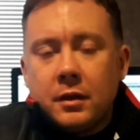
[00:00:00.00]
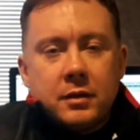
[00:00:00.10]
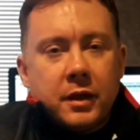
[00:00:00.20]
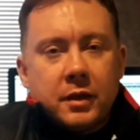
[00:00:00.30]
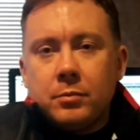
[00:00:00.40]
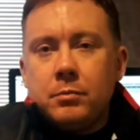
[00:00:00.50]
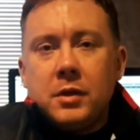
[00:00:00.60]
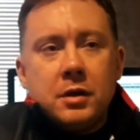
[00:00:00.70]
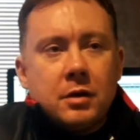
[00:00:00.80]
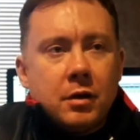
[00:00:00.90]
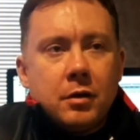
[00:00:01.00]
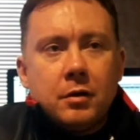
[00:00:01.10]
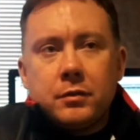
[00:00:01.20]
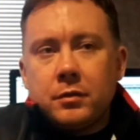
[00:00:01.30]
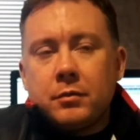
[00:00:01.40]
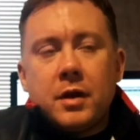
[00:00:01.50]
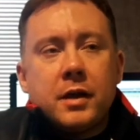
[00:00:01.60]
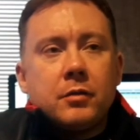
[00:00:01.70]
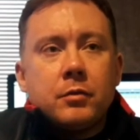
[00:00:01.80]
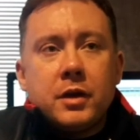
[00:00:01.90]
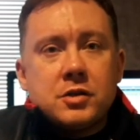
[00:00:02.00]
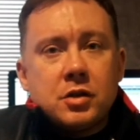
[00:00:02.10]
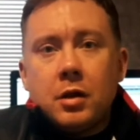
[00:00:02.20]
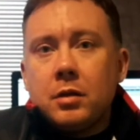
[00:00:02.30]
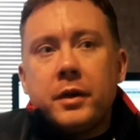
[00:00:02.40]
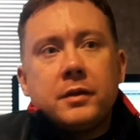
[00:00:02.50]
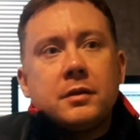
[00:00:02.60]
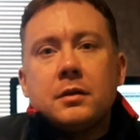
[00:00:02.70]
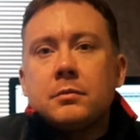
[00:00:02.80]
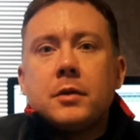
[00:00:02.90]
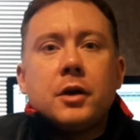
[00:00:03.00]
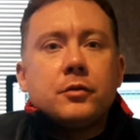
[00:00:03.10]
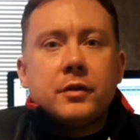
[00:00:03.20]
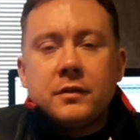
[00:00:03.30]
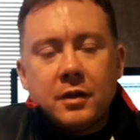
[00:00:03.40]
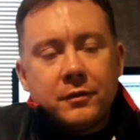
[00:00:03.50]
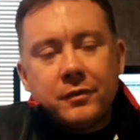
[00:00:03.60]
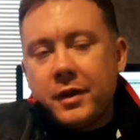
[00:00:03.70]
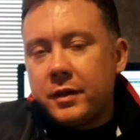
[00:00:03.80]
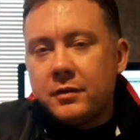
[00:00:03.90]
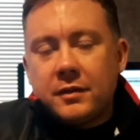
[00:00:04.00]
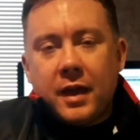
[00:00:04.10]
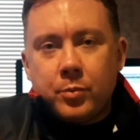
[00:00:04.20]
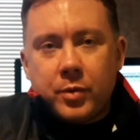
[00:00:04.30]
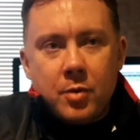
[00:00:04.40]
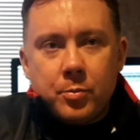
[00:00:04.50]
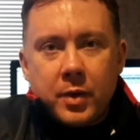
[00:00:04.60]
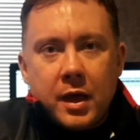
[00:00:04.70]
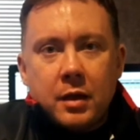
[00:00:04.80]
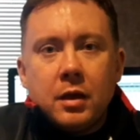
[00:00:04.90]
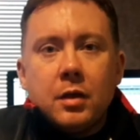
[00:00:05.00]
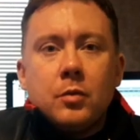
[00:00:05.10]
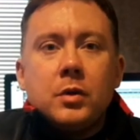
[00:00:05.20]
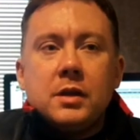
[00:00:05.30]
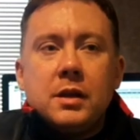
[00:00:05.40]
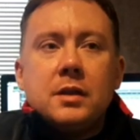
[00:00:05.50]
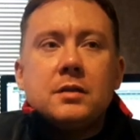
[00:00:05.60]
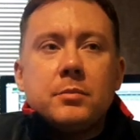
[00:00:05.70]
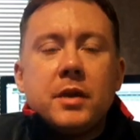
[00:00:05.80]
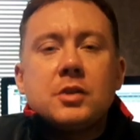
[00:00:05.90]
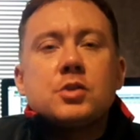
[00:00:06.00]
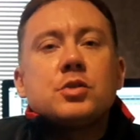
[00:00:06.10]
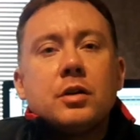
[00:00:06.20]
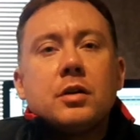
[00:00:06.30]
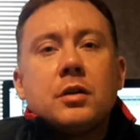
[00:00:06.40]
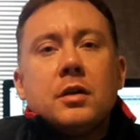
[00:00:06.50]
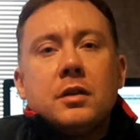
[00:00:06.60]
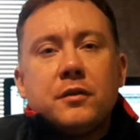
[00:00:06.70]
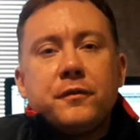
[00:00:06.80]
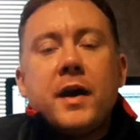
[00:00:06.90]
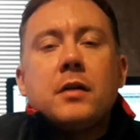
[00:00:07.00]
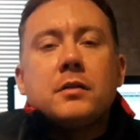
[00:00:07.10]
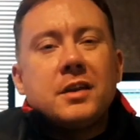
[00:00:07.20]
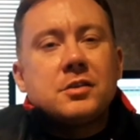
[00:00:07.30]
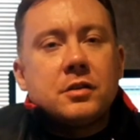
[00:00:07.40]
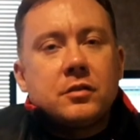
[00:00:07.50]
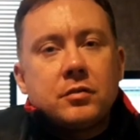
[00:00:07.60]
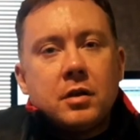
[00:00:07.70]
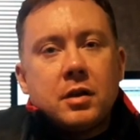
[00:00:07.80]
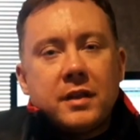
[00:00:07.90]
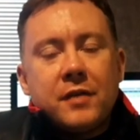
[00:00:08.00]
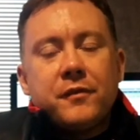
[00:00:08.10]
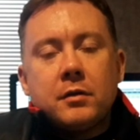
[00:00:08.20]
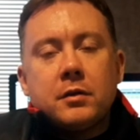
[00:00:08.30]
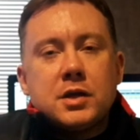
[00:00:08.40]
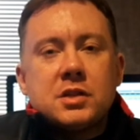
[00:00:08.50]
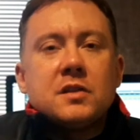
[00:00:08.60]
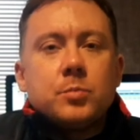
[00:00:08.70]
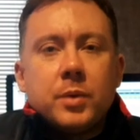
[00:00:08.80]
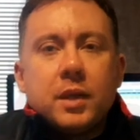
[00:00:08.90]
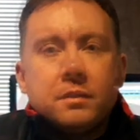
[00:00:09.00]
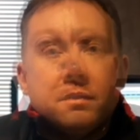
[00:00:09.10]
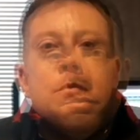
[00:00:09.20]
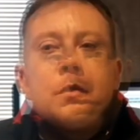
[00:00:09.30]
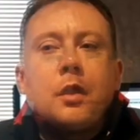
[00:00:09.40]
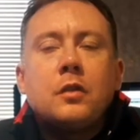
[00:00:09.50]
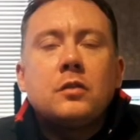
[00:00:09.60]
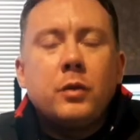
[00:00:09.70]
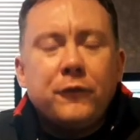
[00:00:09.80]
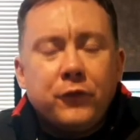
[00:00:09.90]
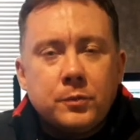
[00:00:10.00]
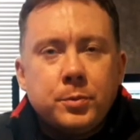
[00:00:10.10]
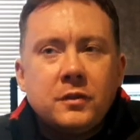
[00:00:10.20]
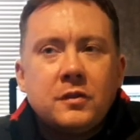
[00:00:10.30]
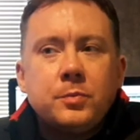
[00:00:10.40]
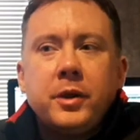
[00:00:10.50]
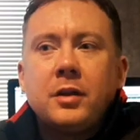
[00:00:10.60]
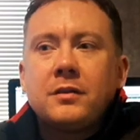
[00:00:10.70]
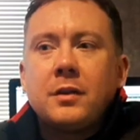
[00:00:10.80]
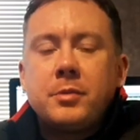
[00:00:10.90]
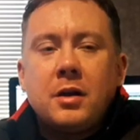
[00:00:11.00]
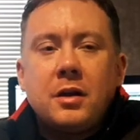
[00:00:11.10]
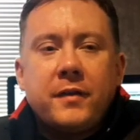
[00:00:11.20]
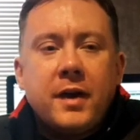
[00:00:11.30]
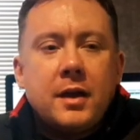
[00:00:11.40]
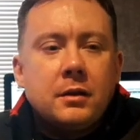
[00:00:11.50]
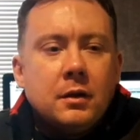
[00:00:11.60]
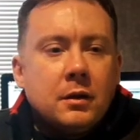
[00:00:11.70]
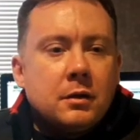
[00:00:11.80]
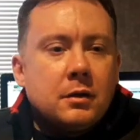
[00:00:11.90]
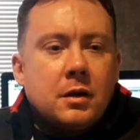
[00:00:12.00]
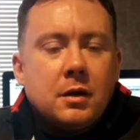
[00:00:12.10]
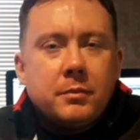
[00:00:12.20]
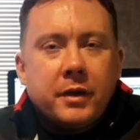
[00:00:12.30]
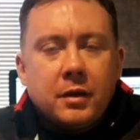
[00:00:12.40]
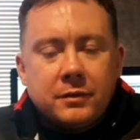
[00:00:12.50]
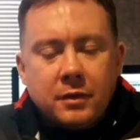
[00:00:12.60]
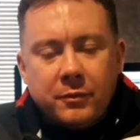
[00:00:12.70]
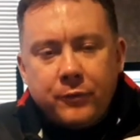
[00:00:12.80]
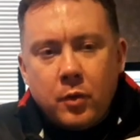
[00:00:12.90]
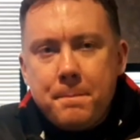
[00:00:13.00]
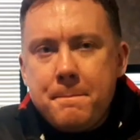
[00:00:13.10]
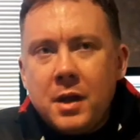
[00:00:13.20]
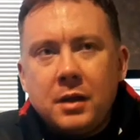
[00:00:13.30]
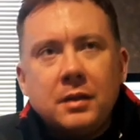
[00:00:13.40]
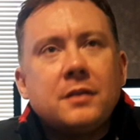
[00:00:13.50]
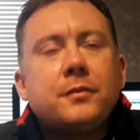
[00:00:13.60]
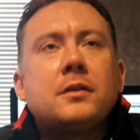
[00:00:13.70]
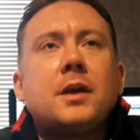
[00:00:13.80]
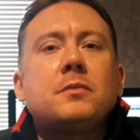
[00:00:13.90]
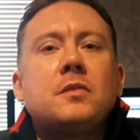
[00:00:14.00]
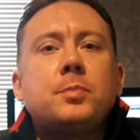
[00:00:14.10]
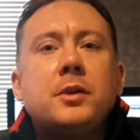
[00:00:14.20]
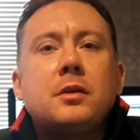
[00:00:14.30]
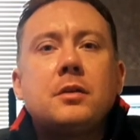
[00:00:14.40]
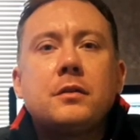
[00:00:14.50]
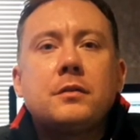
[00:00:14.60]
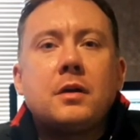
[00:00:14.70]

like Migos or Roddy Ricch, all the way to country stuff like Zac Brown Band, we need to make sure the foundation is strong, and that foundation is bass. So when we first put the speakers up, I've had like I was saying before, many different types of speakers